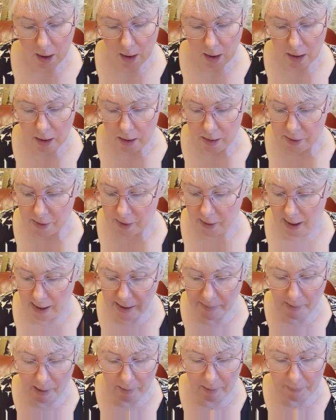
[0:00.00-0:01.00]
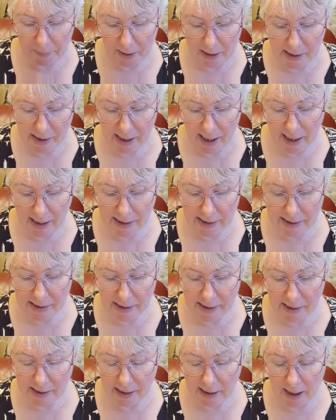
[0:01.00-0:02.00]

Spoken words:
So that's my Princess.